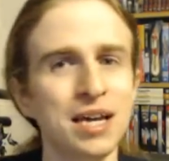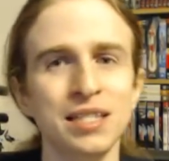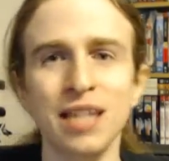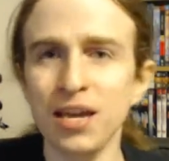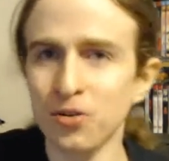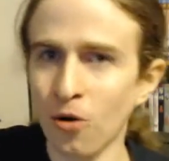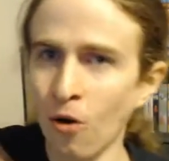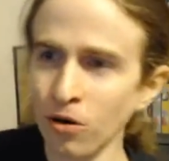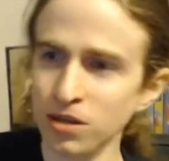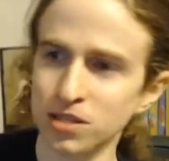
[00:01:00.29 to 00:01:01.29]
that later
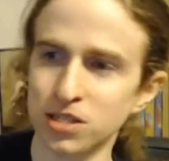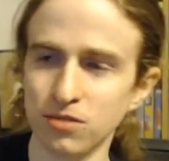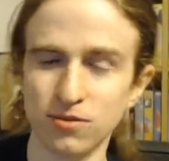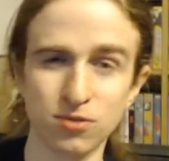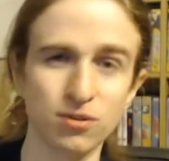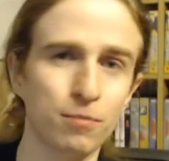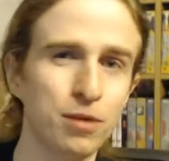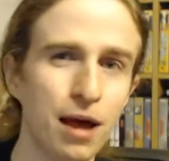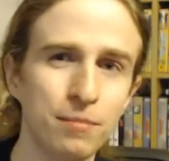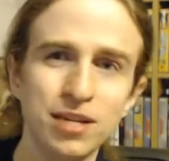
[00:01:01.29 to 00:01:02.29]
on in the series, when the
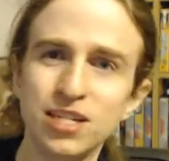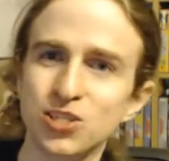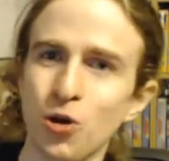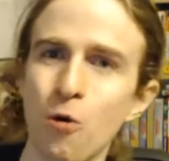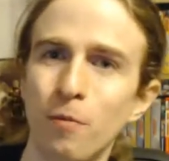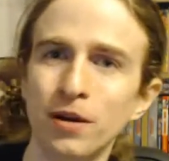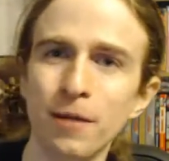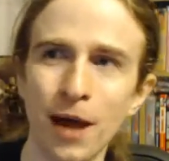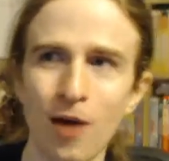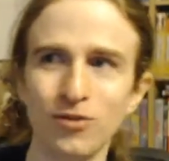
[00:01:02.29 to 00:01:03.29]
plot begins to open
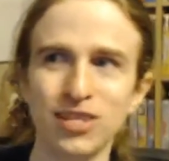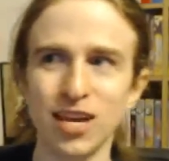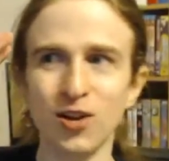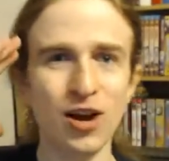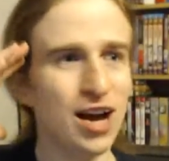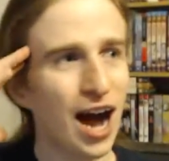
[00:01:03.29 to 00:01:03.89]
up, I would think,